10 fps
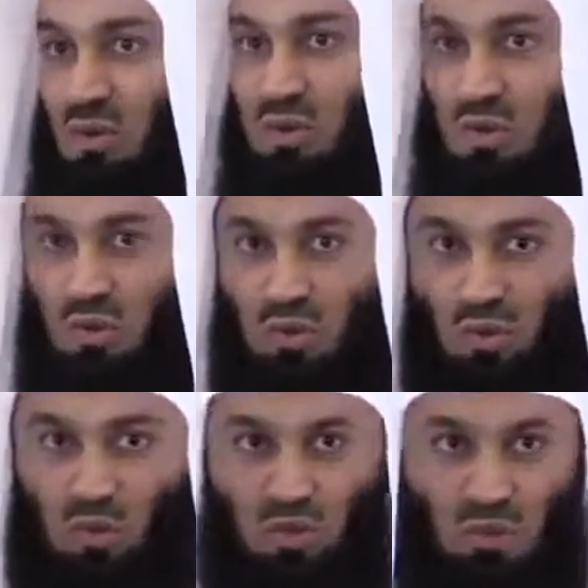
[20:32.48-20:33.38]

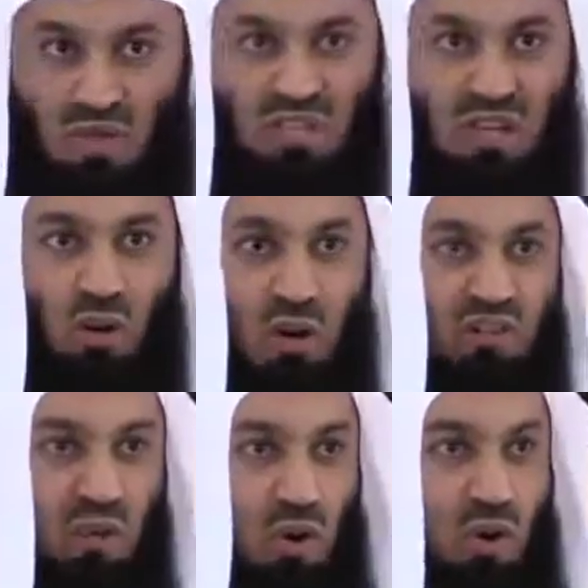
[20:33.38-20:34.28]
you switched it
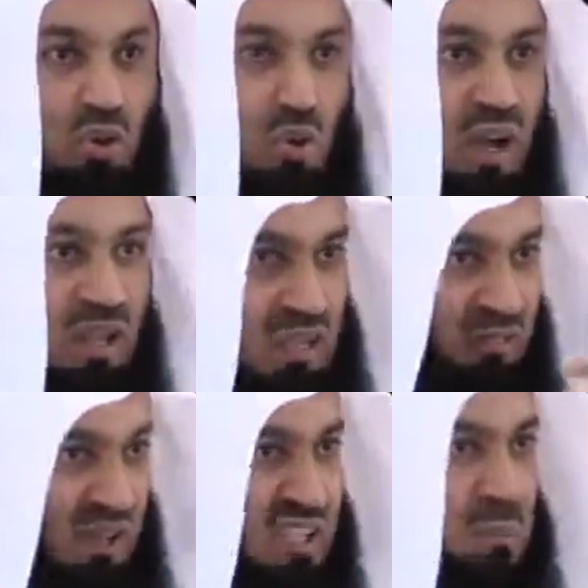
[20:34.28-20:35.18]
off or you heard the
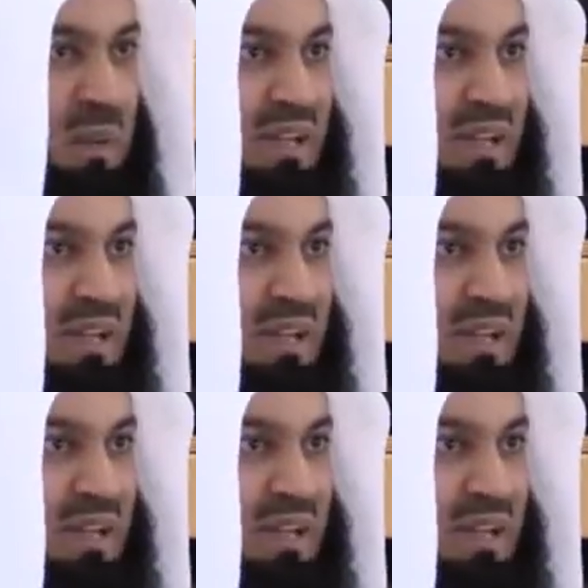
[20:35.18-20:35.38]
first